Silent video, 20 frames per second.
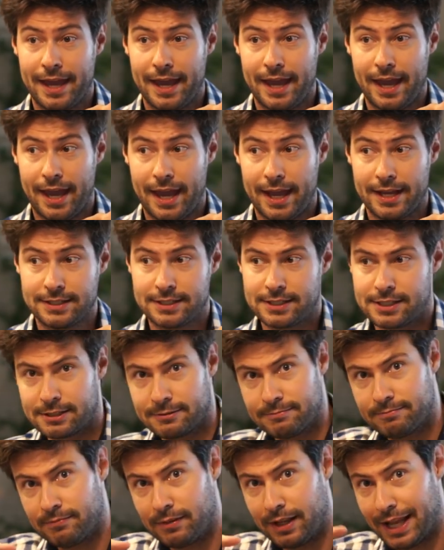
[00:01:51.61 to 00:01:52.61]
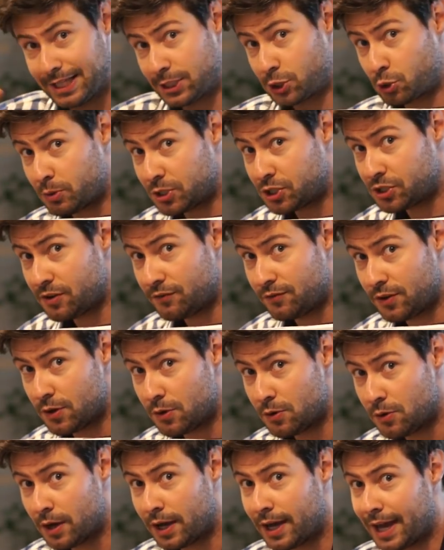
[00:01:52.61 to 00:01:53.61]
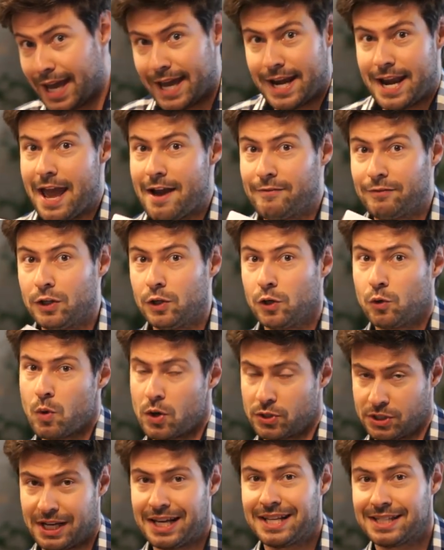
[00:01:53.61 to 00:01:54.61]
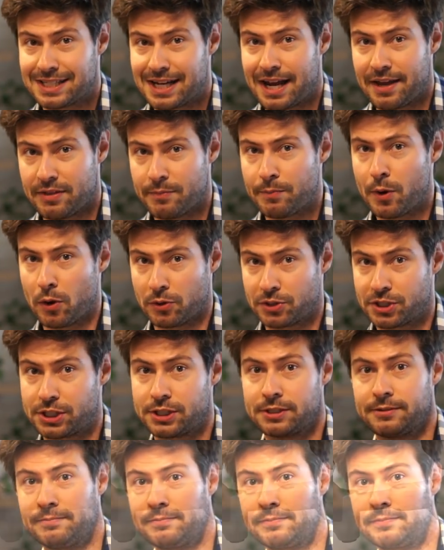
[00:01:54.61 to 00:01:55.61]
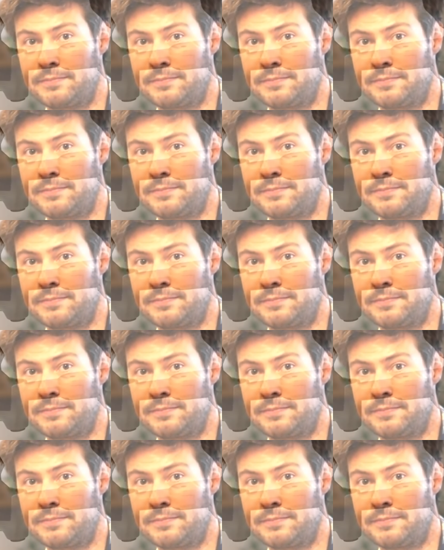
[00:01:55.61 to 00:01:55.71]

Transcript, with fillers: And let's switch the view and have a look what's inside the box.